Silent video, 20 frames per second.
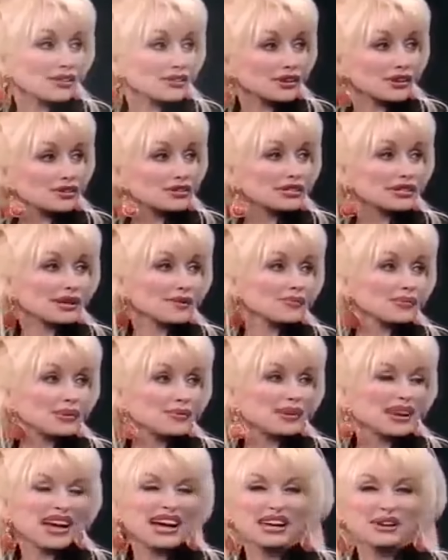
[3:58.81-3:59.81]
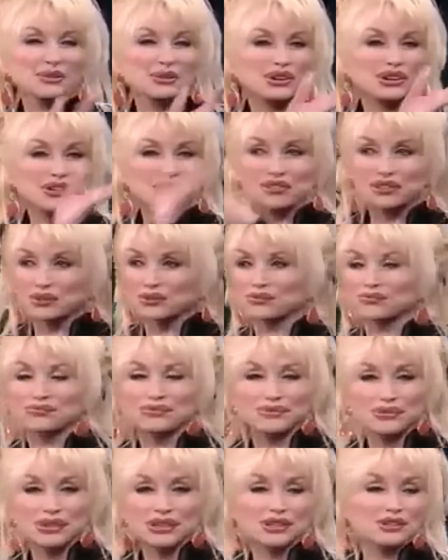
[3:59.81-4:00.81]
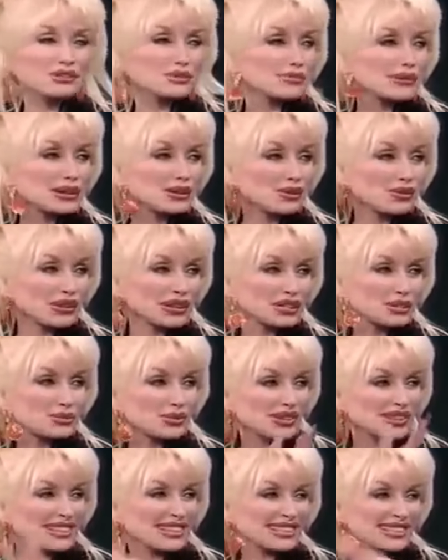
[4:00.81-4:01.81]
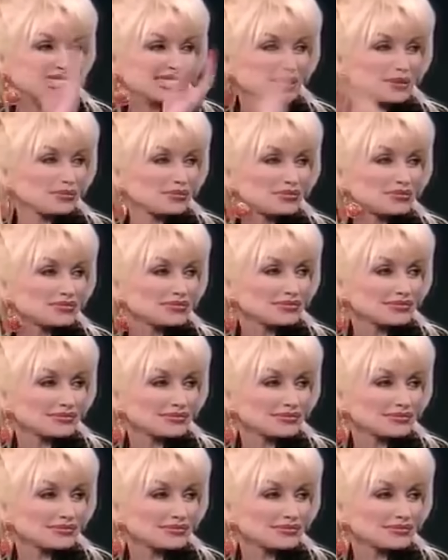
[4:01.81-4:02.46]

I'll okay. throw something, but I don't want to throw one of those big old things. We'll think of something.